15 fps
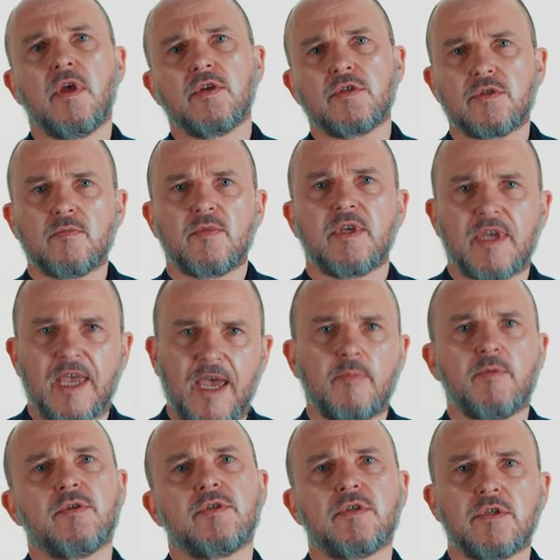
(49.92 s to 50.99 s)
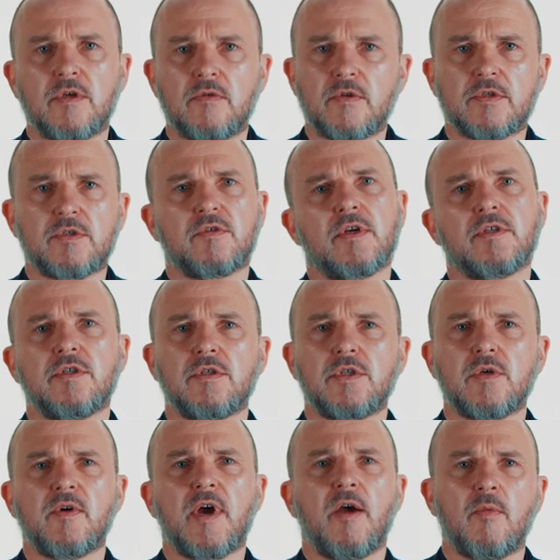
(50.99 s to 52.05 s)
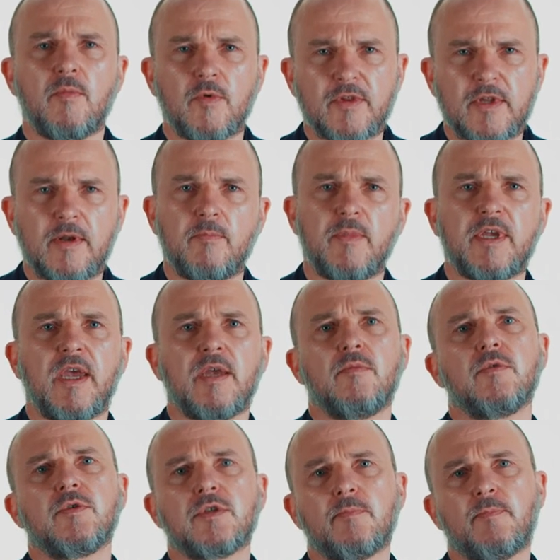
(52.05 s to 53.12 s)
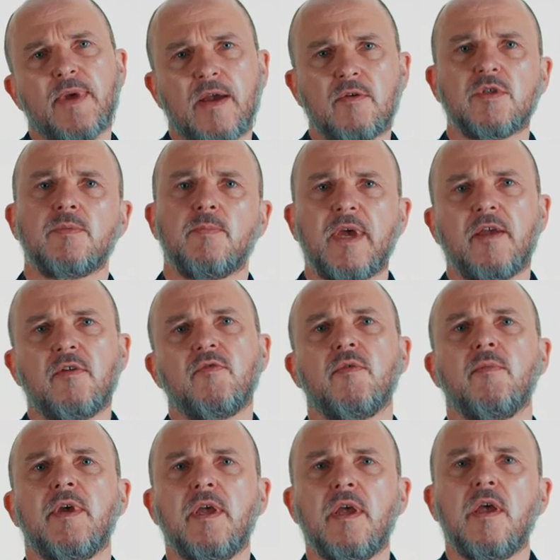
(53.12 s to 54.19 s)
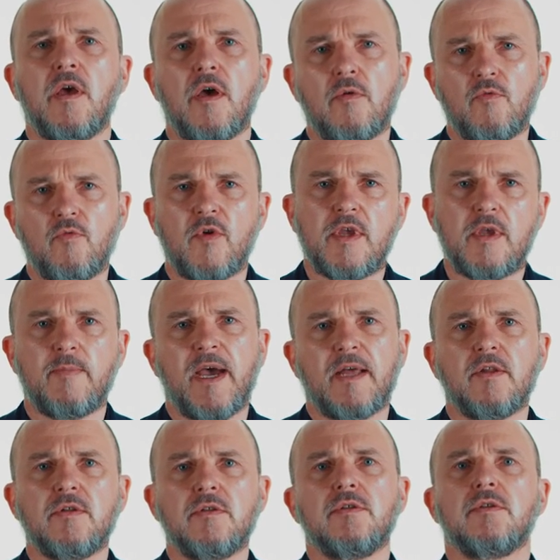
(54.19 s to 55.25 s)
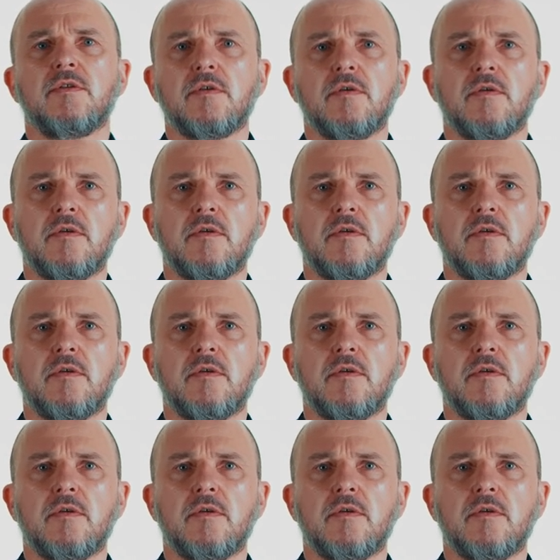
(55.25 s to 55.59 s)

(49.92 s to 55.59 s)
something happen to you that stresses you out, but then be able to bounce back from it and rebalance.